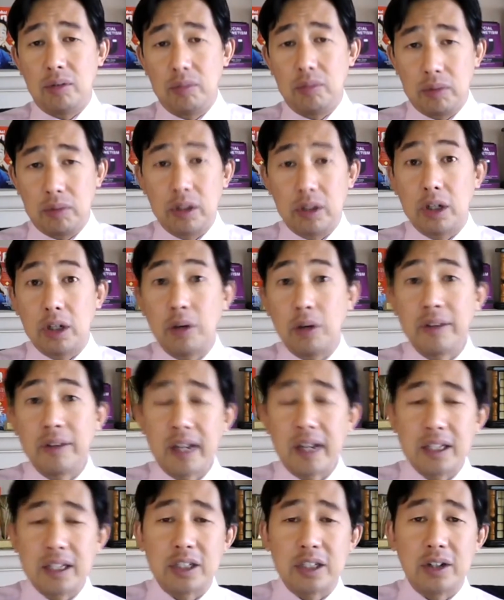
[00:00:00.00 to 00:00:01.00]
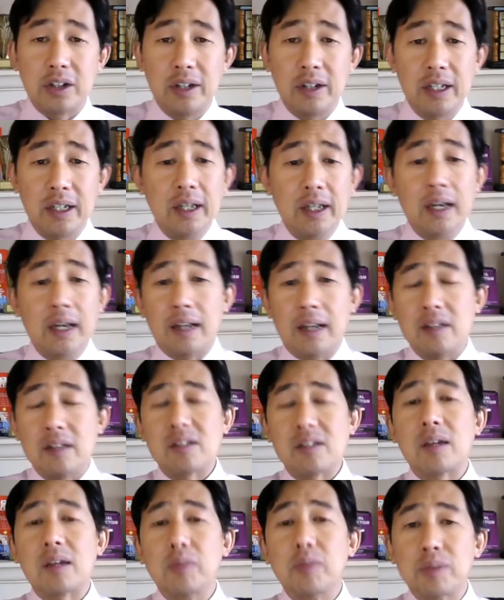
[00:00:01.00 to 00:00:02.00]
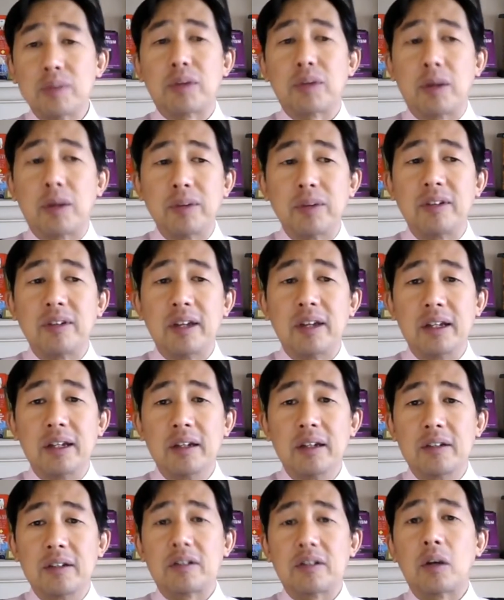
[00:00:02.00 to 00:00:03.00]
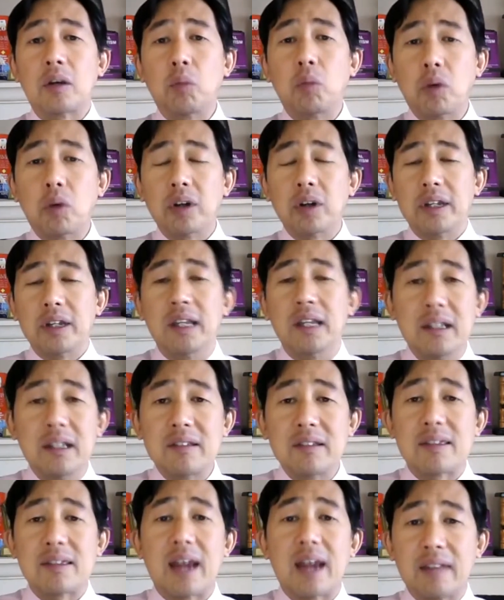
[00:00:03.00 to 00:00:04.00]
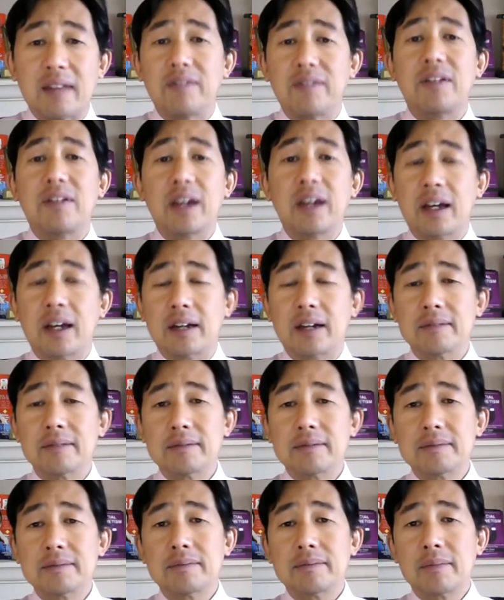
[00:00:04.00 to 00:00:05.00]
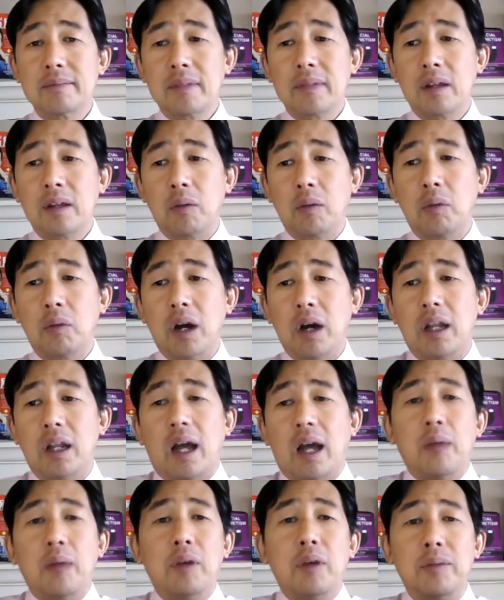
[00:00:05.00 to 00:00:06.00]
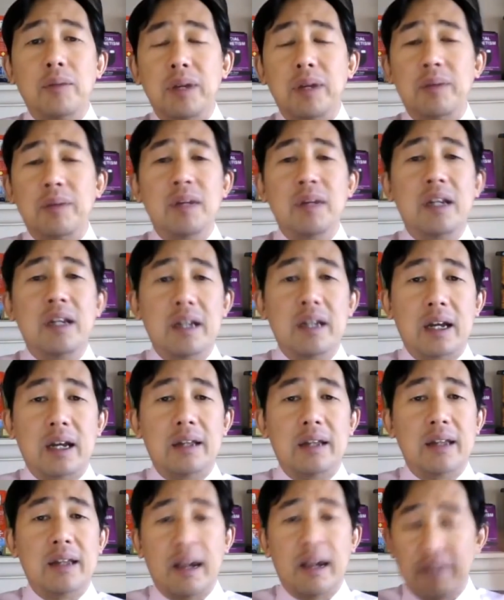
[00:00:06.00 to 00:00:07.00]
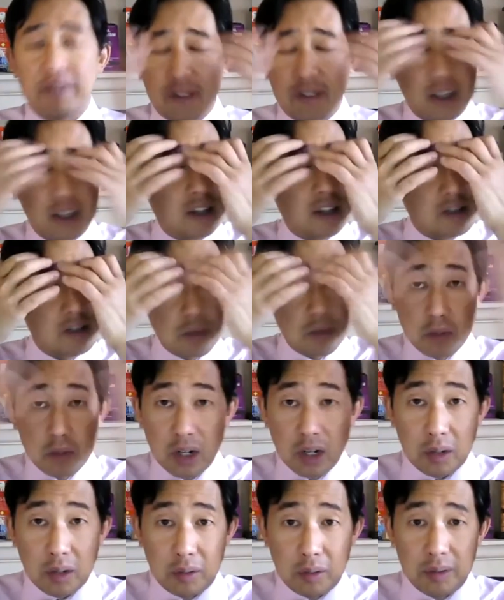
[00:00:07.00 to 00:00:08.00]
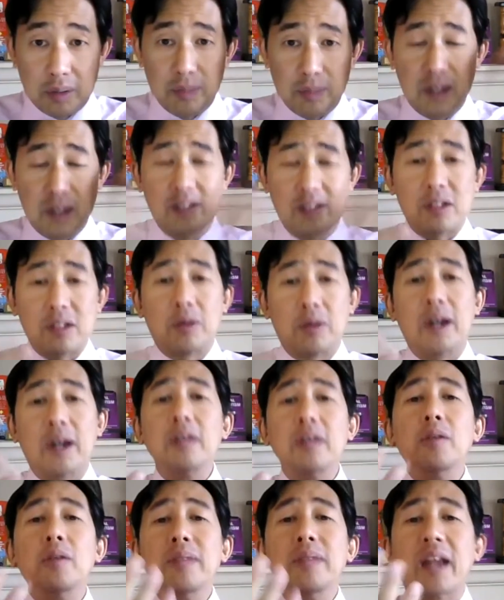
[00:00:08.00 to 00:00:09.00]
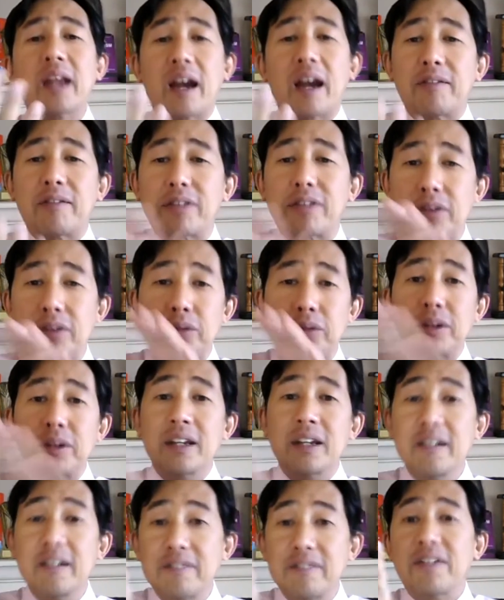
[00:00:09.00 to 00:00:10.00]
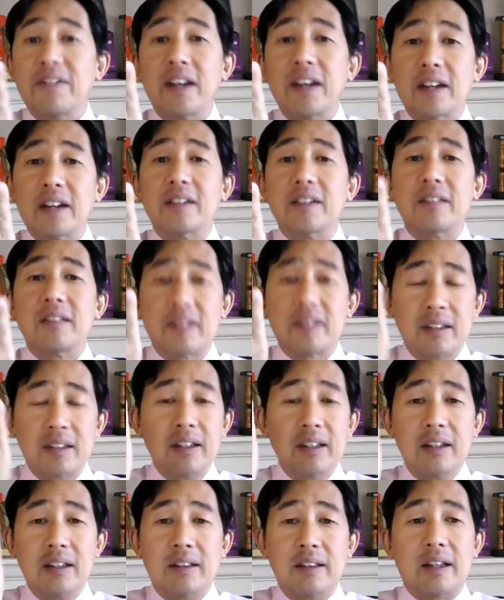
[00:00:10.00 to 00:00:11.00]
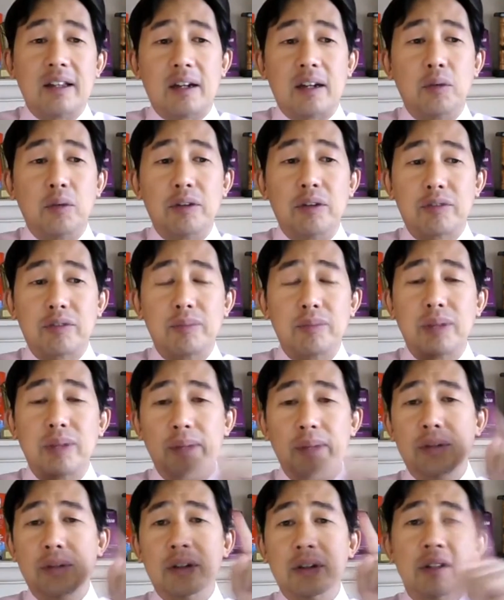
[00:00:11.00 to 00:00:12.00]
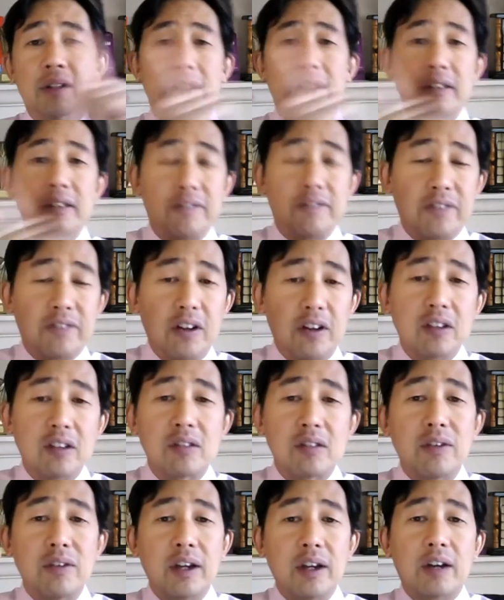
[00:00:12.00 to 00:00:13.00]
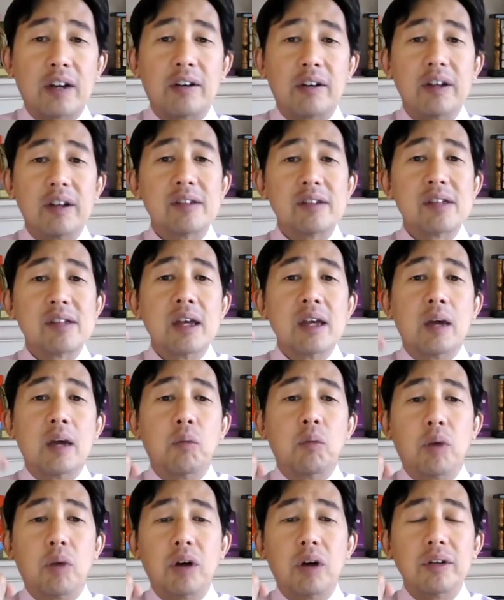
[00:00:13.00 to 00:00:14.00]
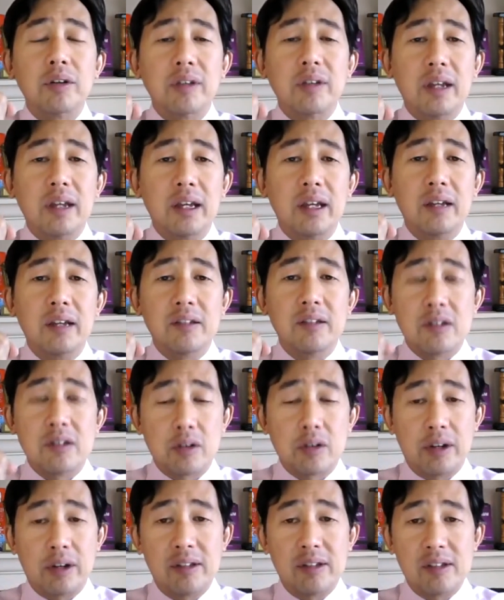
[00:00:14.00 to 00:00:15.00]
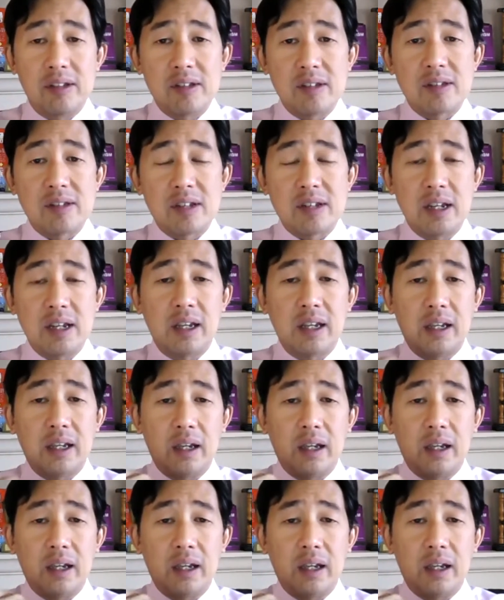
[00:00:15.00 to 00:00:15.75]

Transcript: go on that journey? And the same with property. So what is that figure? Well, I want to be a millionaire. That figure doesn't work with me. So I normally have 3 figures that I want from people. The first figure is, what is your existing